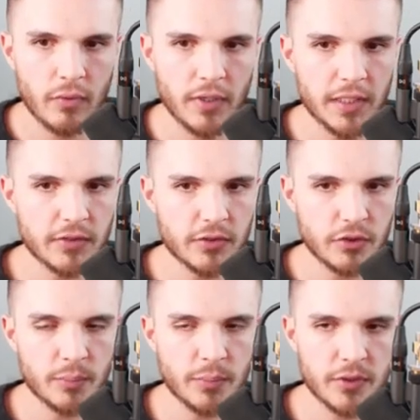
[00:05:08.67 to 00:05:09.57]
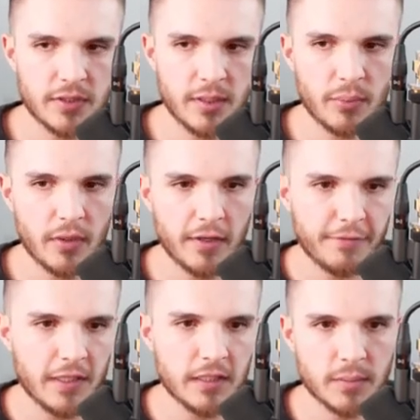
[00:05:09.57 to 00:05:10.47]
it's super simple on
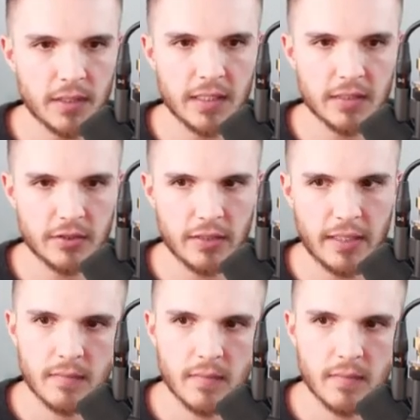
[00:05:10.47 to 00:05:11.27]
Facebook and Instagram.